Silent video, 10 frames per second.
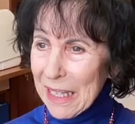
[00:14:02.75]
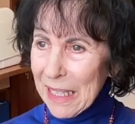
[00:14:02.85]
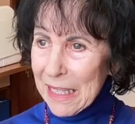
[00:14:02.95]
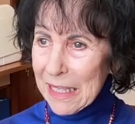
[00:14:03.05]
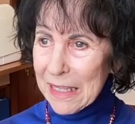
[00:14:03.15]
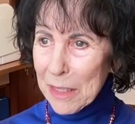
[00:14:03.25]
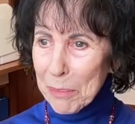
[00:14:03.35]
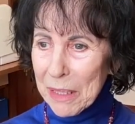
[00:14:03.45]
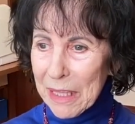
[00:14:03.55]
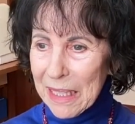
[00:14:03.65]
thing is
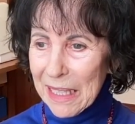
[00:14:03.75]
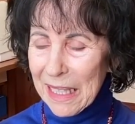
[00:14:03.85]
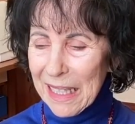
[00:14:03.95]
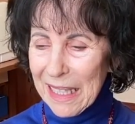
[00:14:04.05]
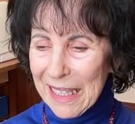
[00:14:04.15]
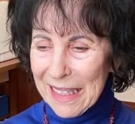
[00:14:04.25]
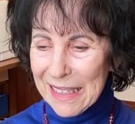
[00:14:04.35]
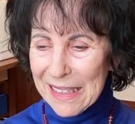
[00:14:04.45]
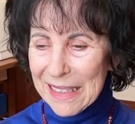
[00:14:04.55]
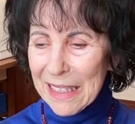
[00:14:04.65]
simply,
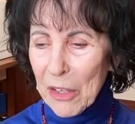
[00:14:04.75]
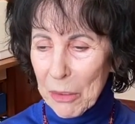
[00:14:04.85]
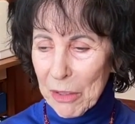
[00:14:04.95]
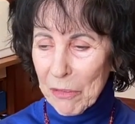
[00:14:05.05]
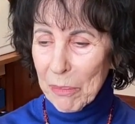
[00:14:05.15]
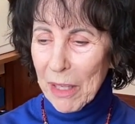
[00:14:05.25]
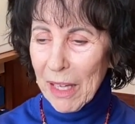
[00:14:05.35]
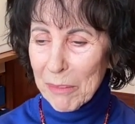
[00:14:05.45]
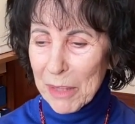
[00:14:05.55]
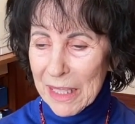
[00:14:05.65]
this is another one from
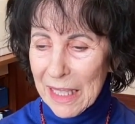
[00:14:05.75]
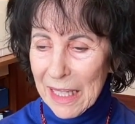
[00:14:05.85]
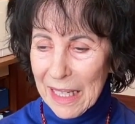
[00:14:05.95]
Gottman.